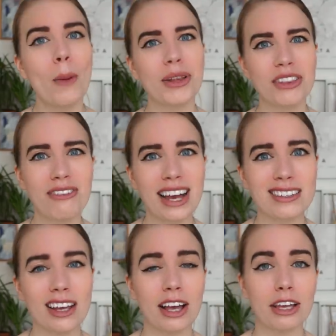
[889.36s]
but the
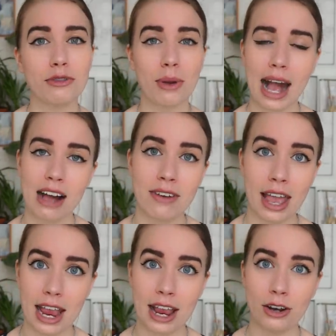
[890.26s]
facts are, if you have
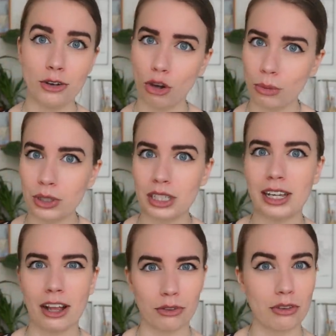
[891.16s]
a
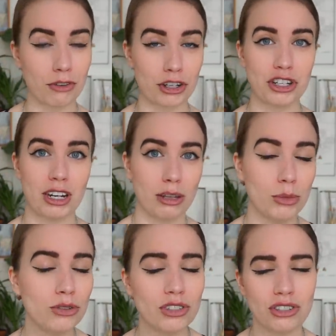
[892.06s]
normally healthy functioning
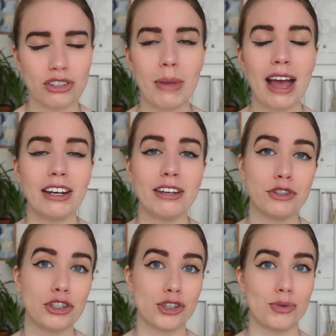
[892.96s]
immune system and
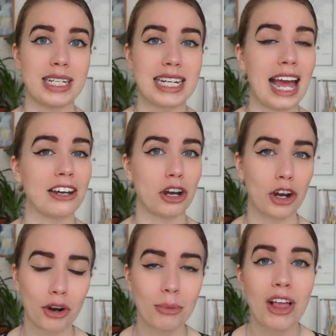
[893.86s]
if you do it at
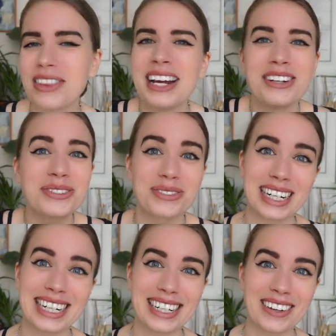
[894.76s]
home, there's
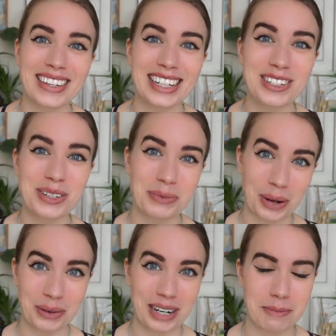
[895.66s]
really nothing to
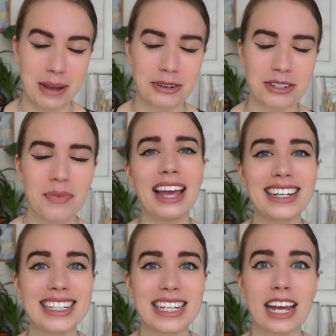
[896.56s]
worry about. I
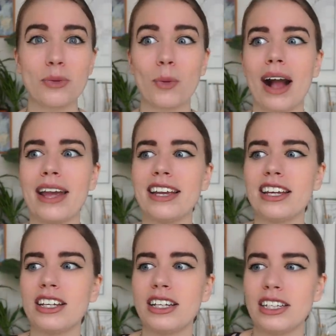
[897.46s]
understand why
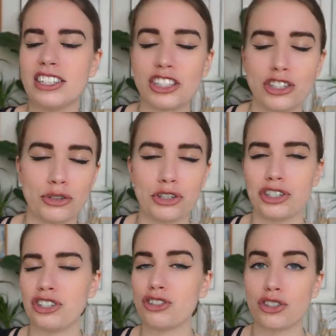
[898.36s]

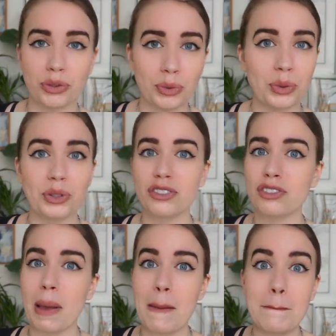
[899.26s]
institutions,
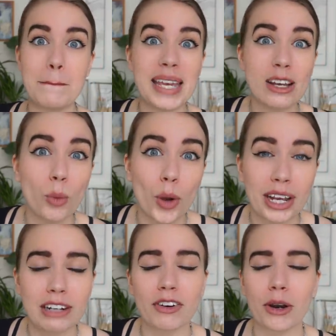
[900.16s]
schools, big
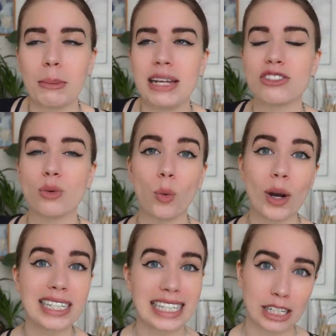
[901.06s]
work environments
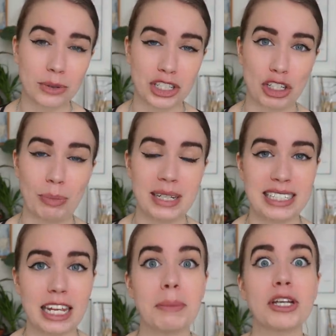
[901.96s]
want liquid soap
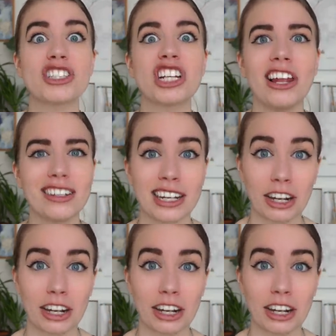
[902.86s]
instead, because lots